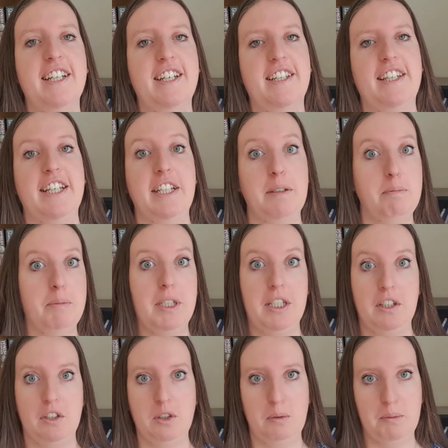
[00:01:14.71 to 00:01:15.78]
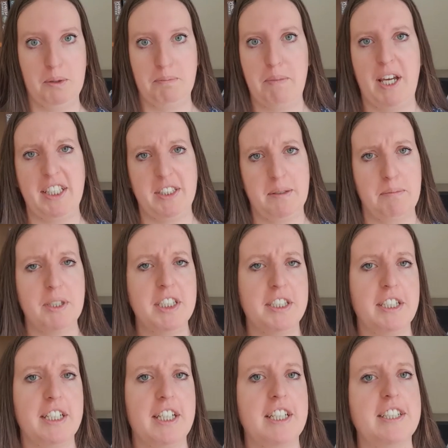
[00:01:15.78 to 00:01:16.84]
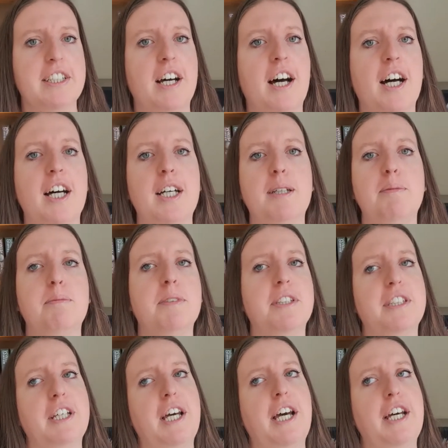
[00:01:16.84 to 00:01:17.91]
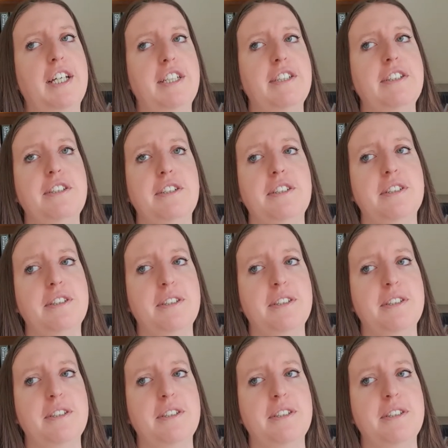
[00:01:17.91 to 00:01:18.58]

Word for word: they can be a little bit pessimistic at times and